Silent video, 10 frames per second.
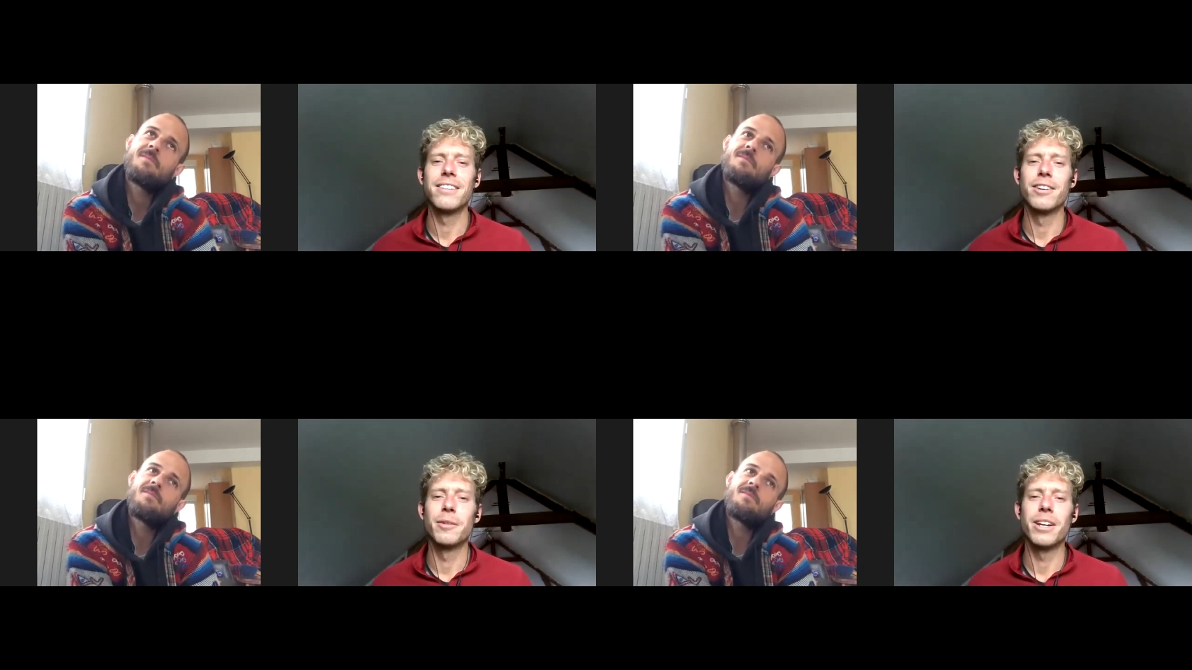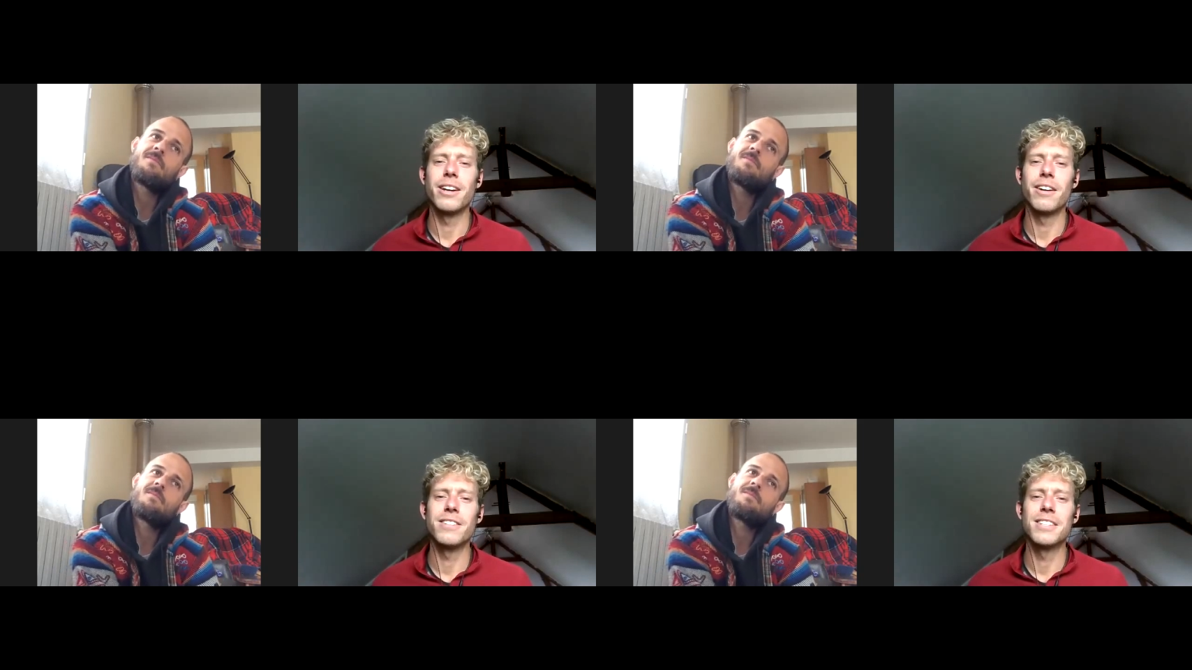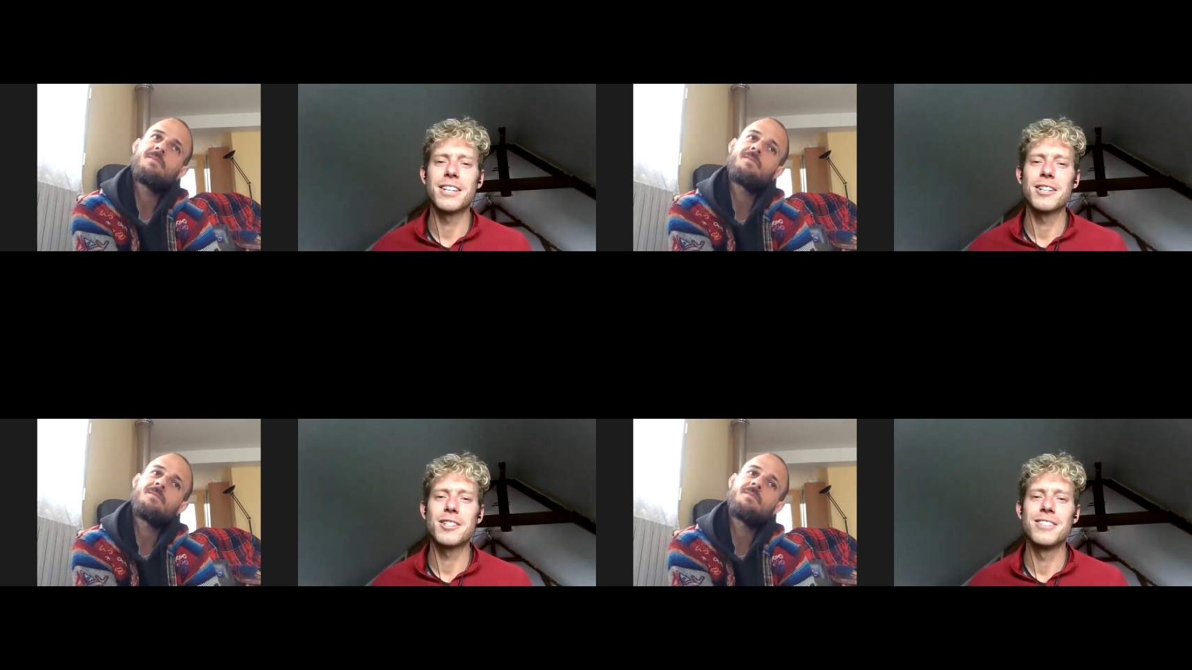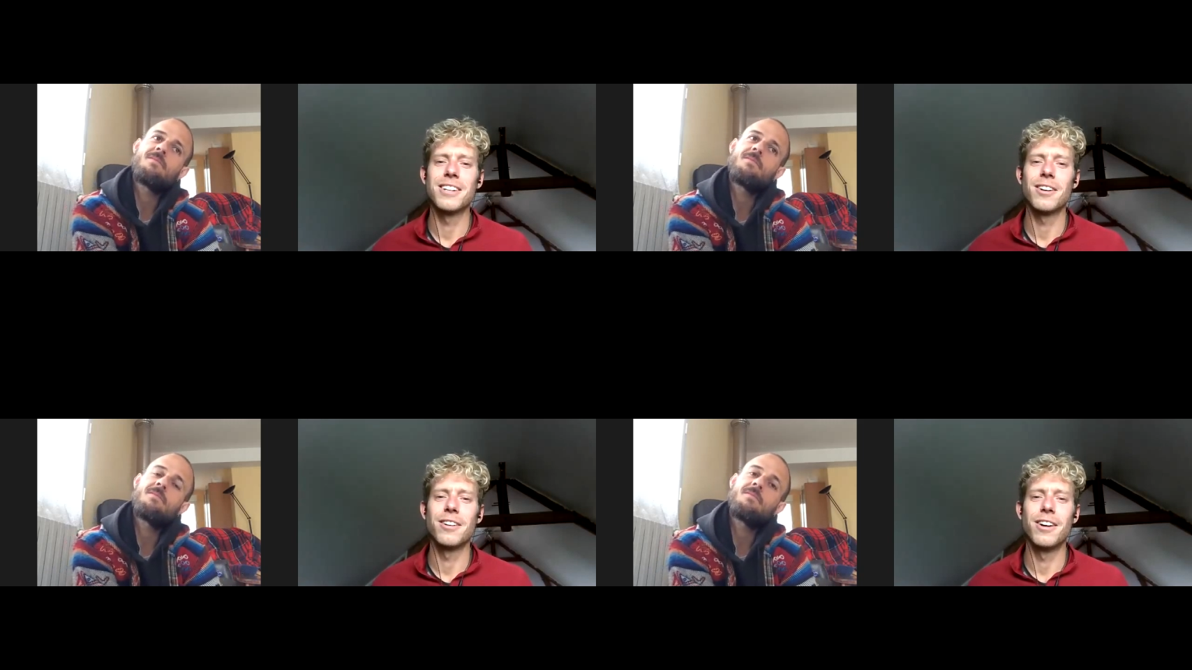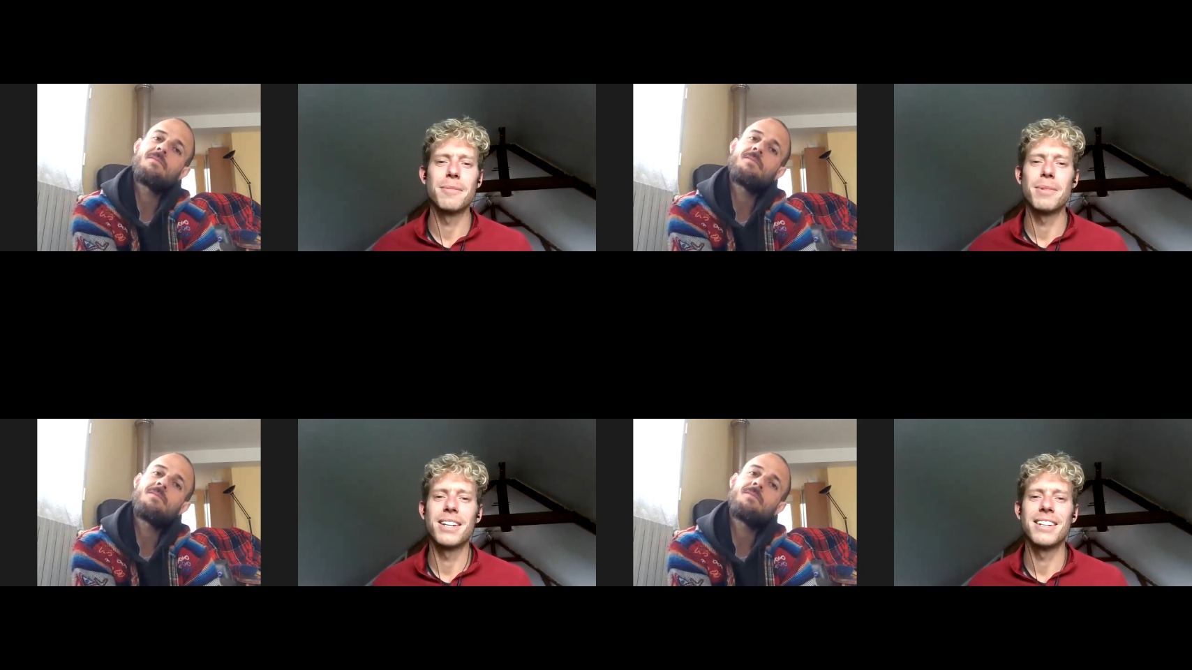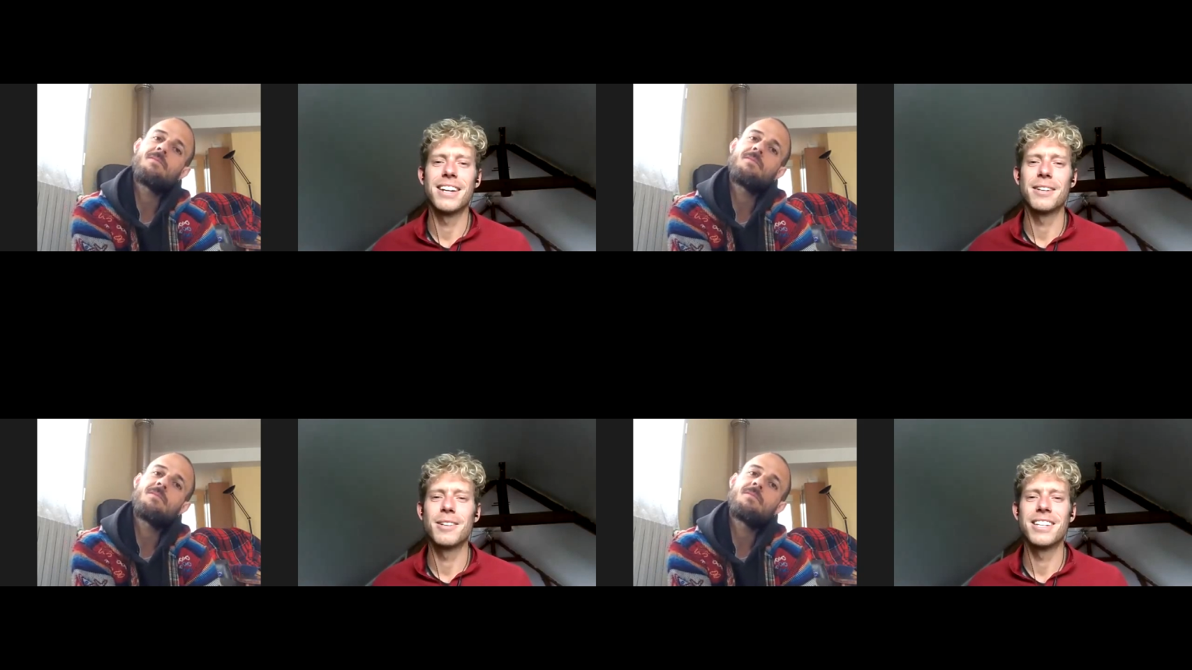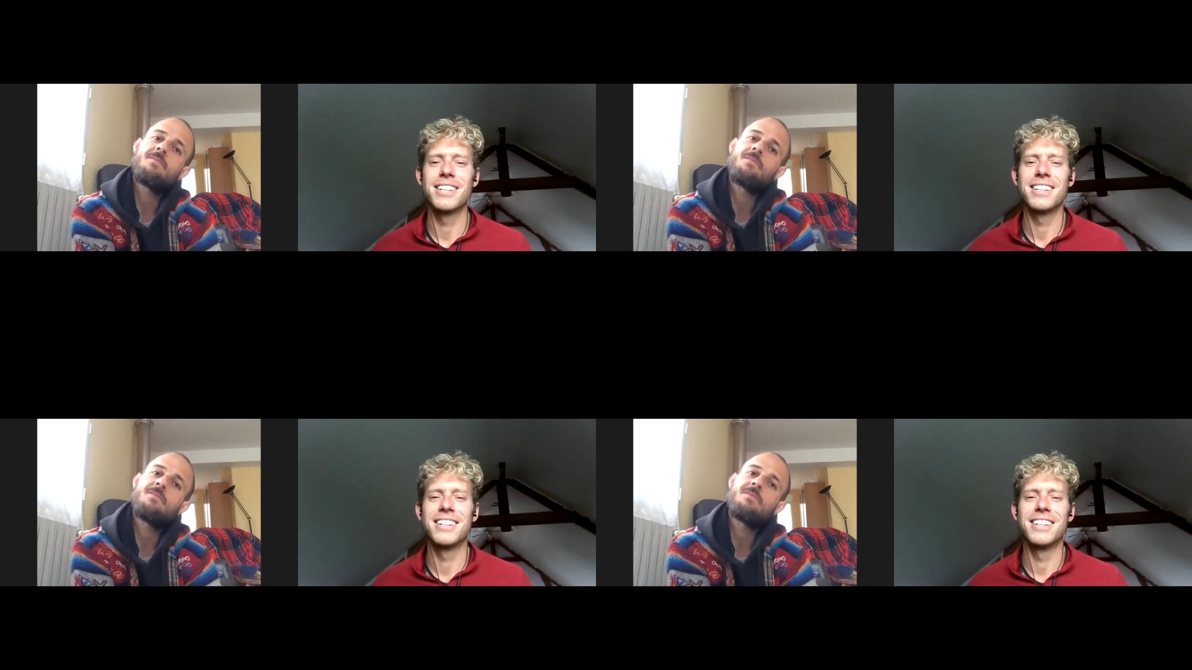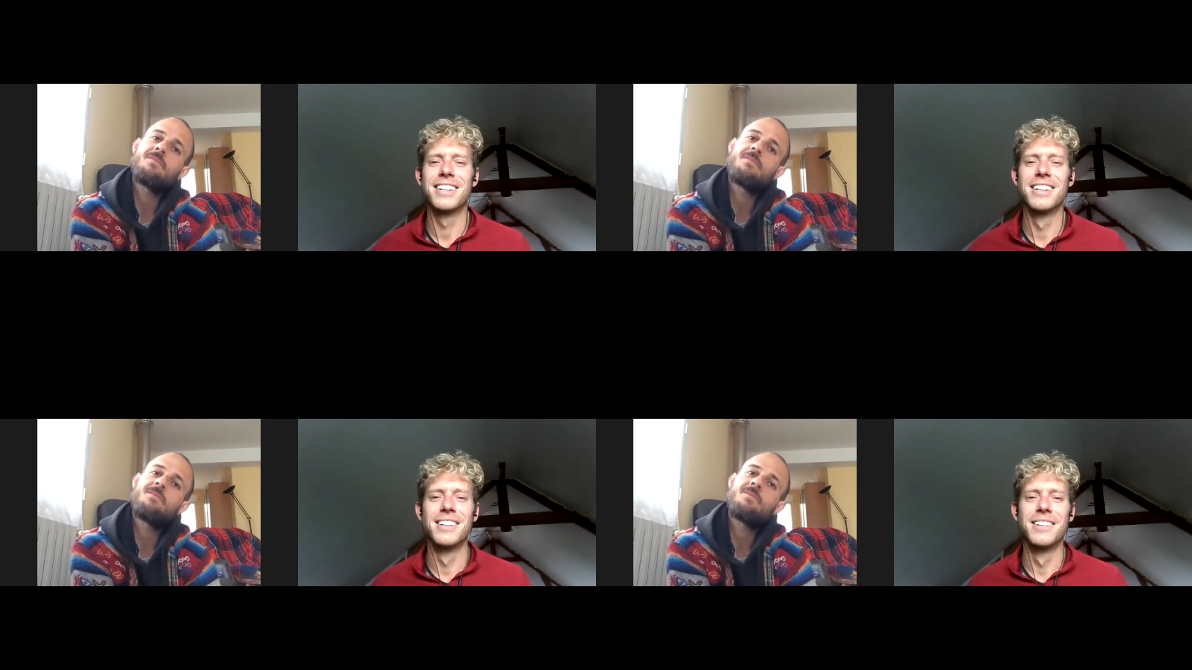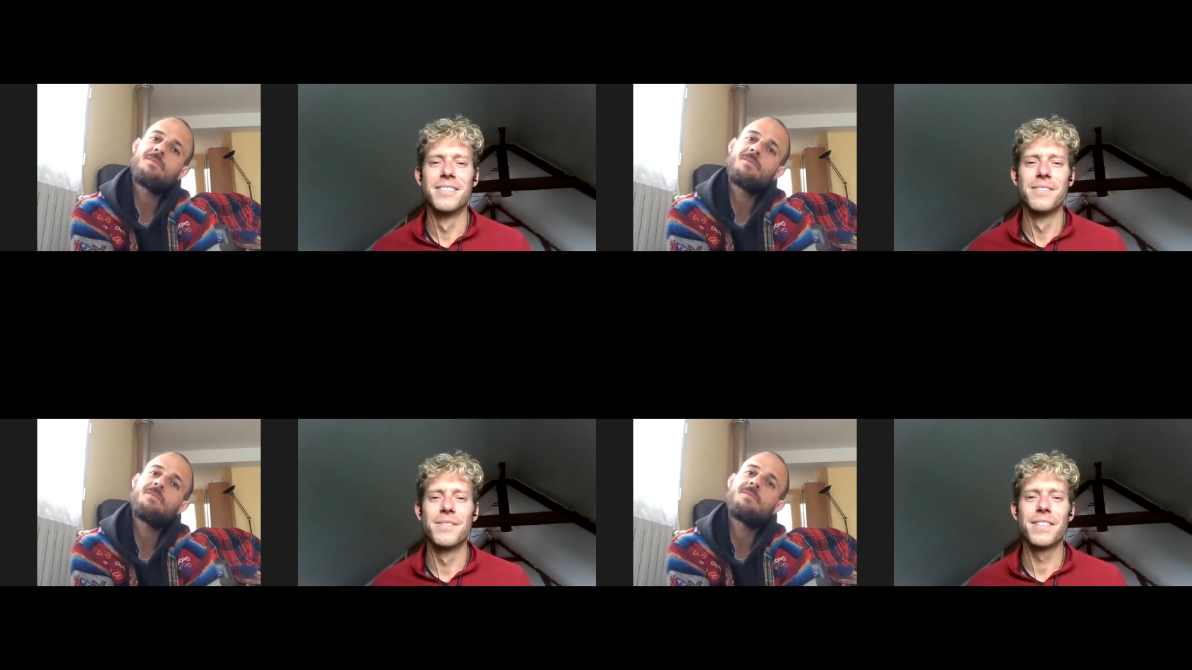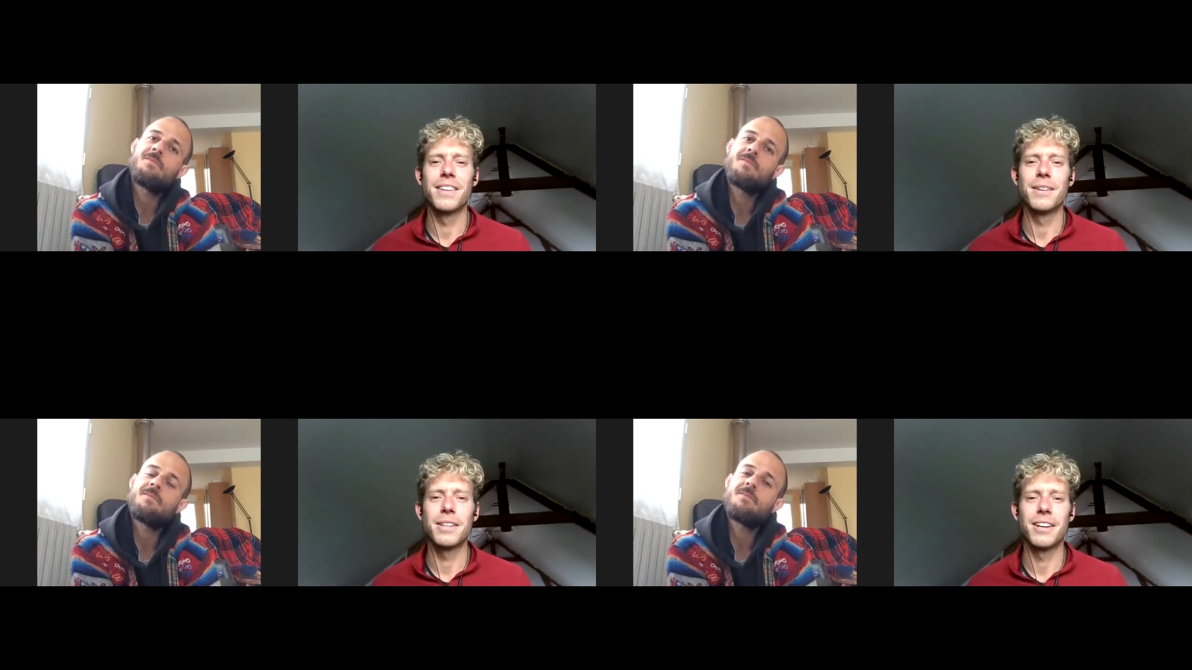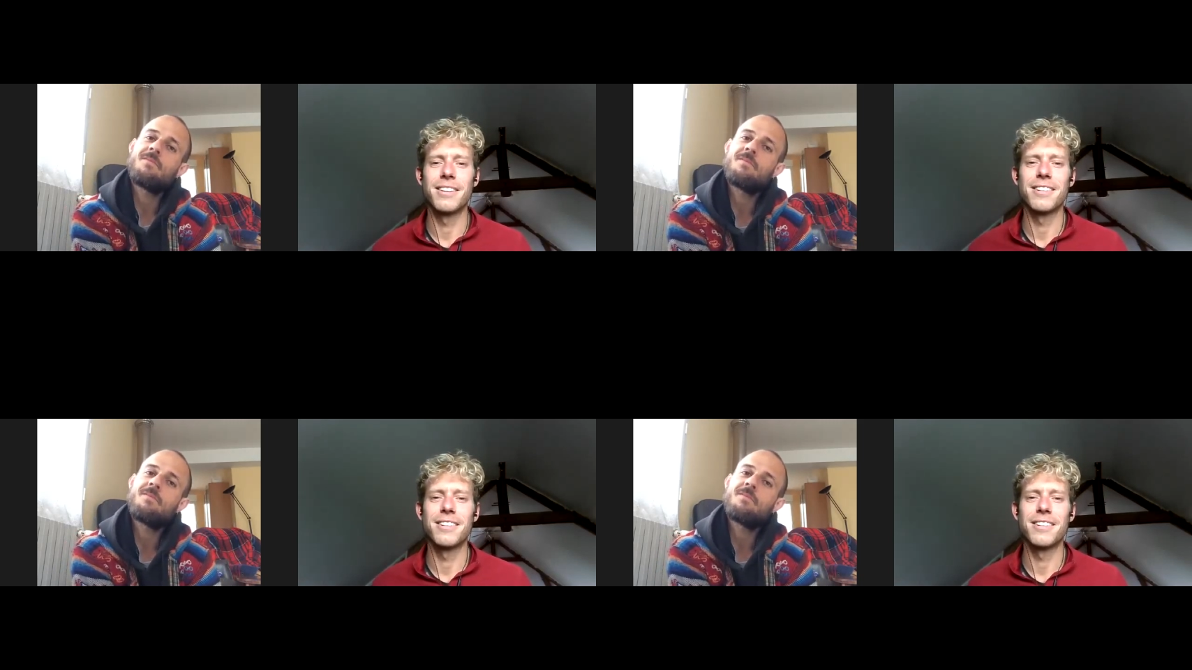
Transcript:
Speaker 1: Even when you have discussions that are not about that with uh, with